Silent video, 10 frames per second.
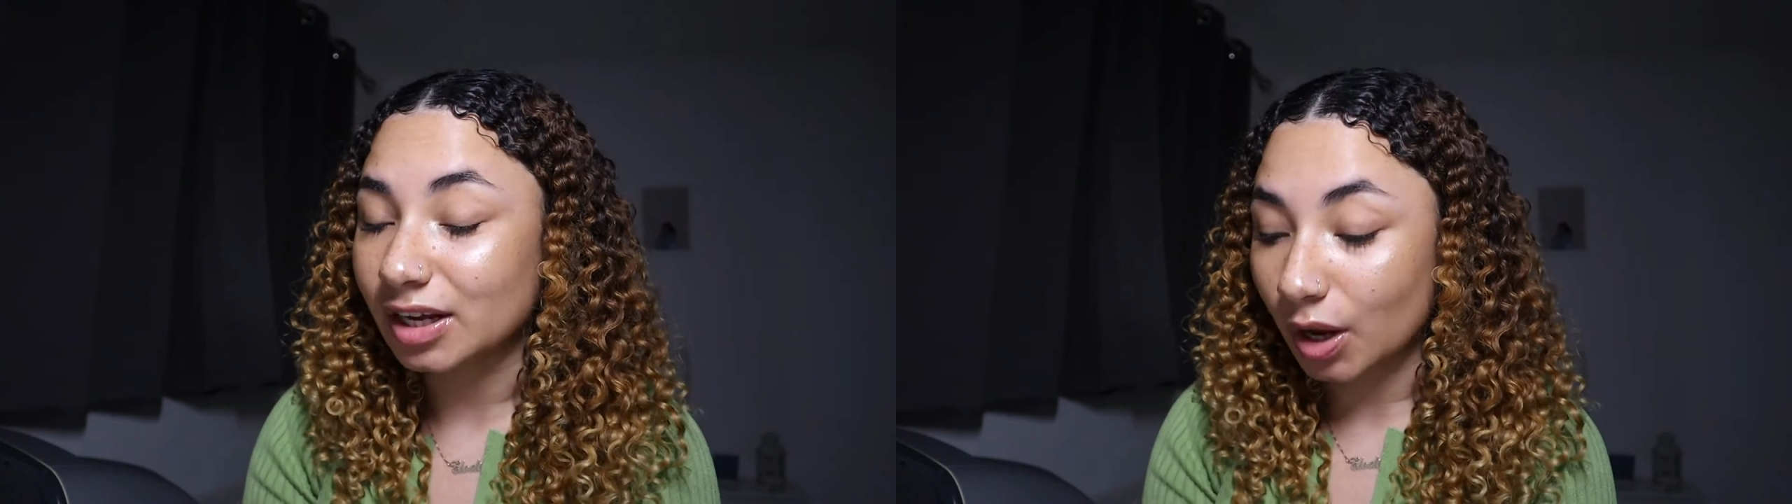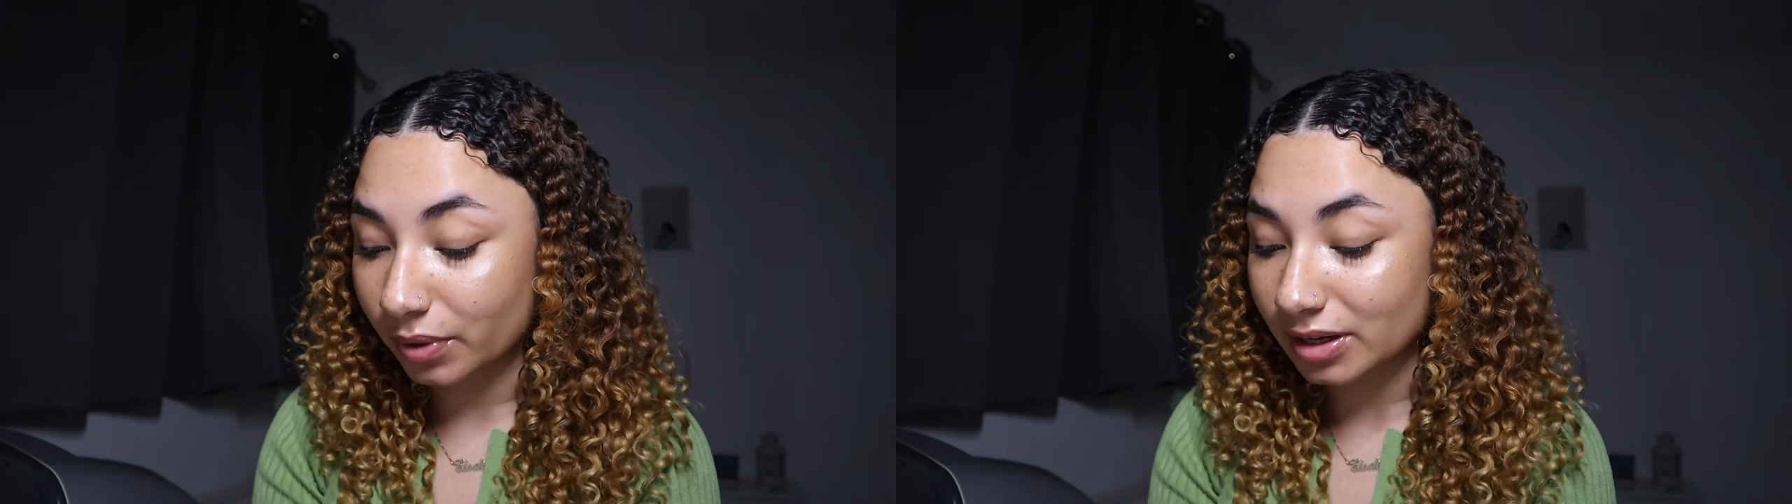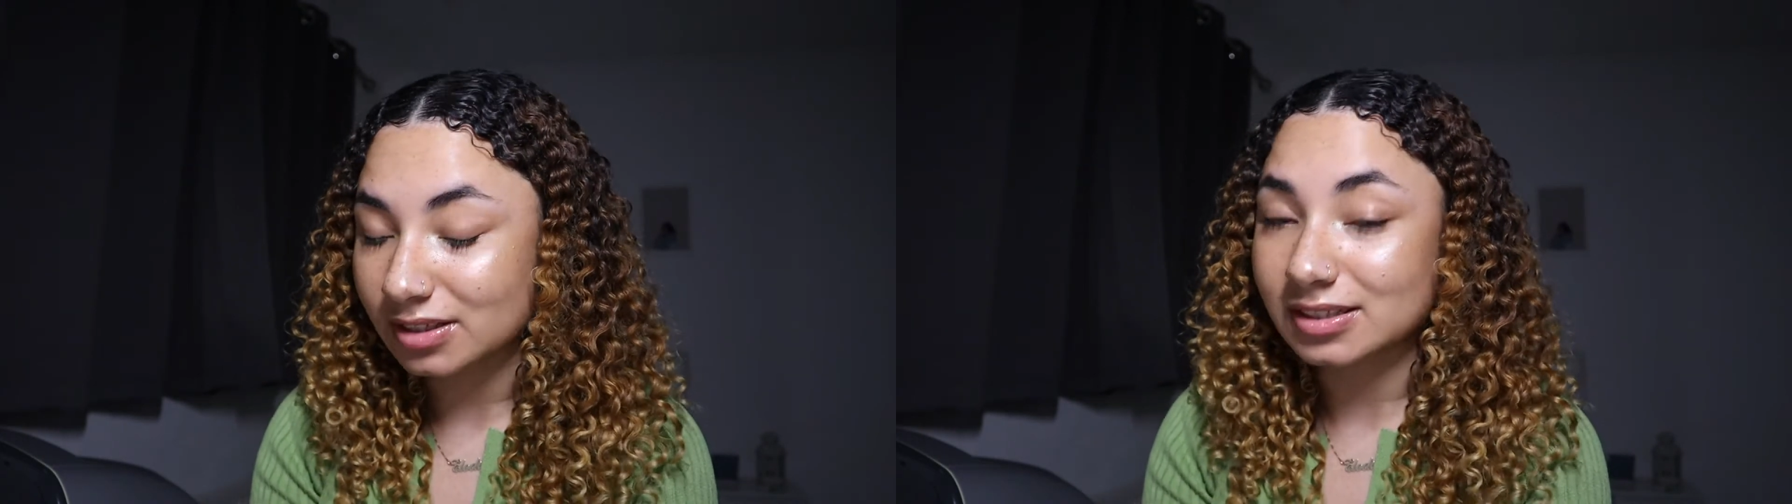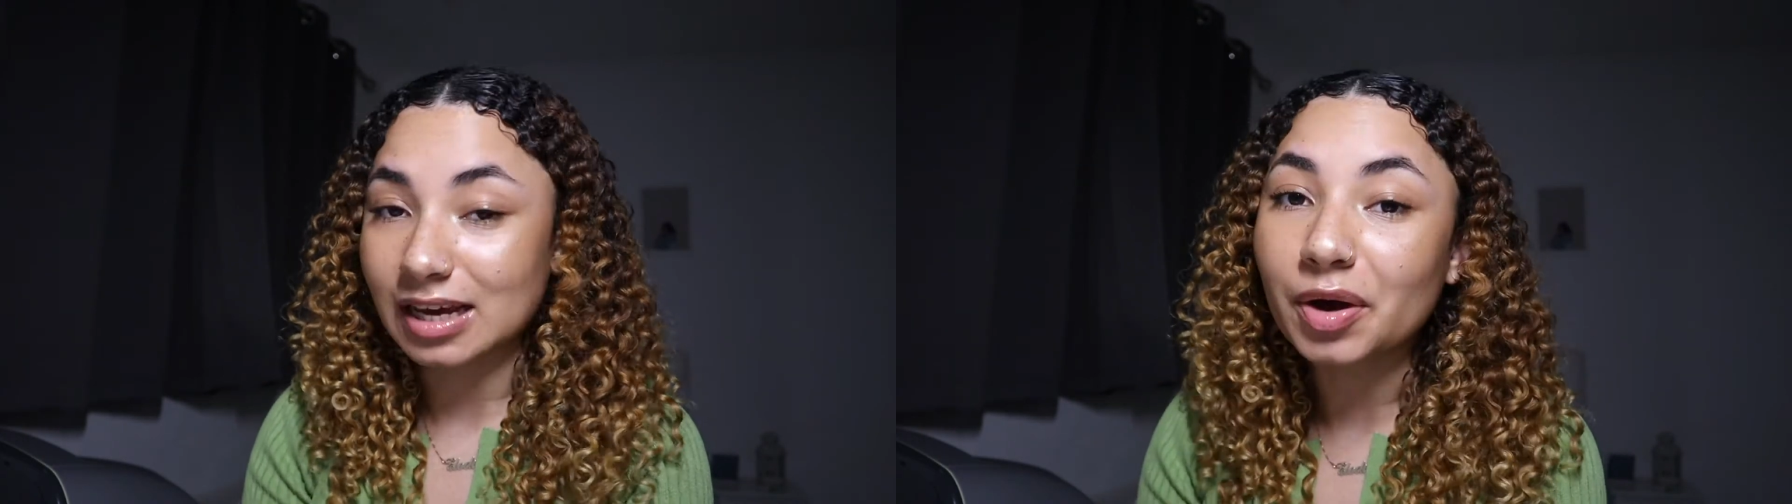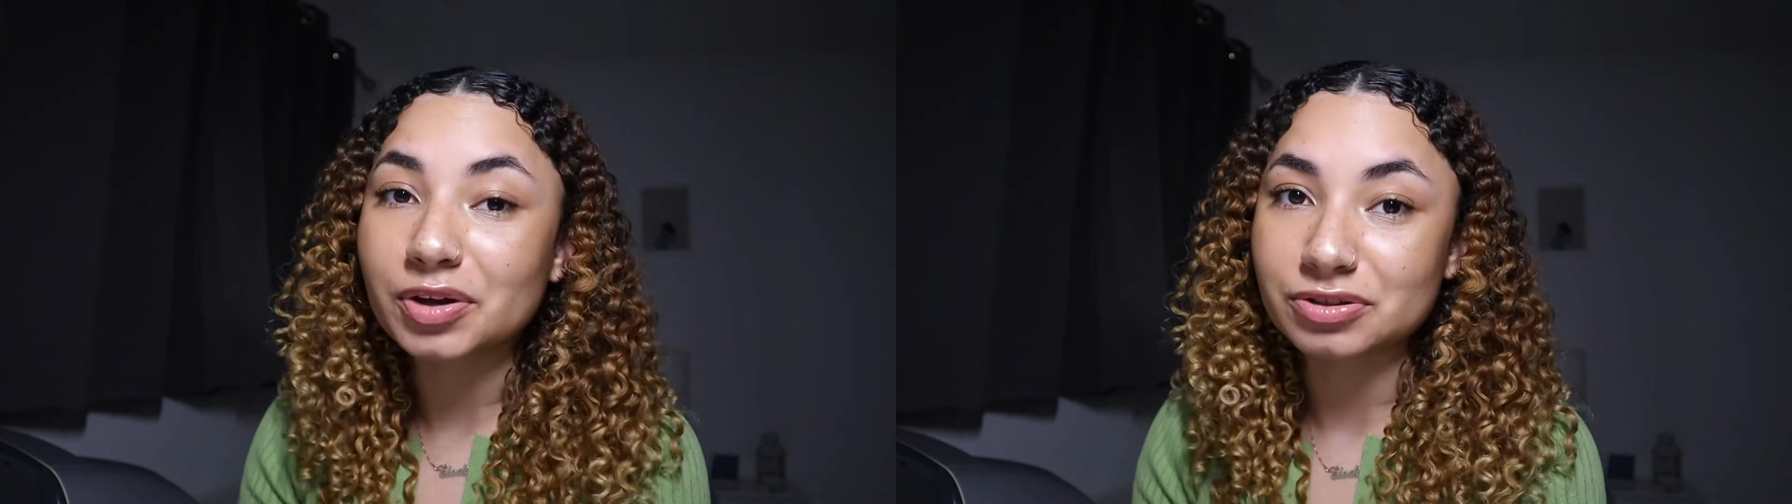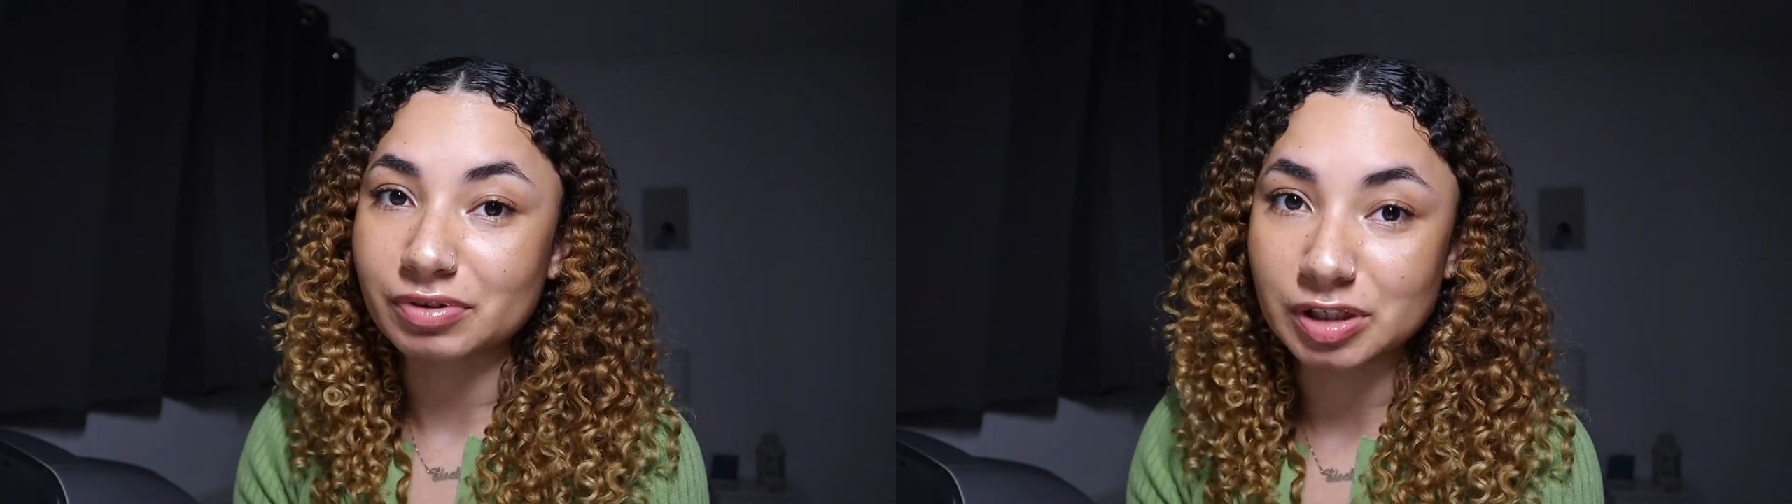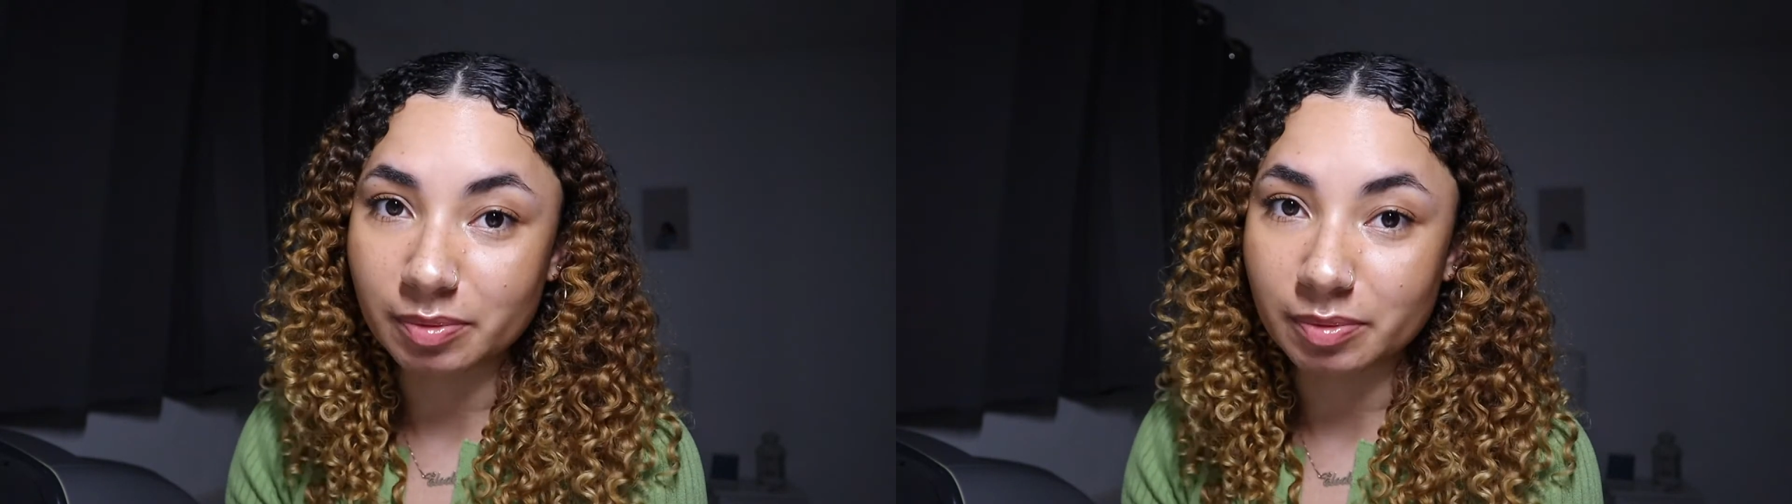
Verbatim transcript: going to tell you to read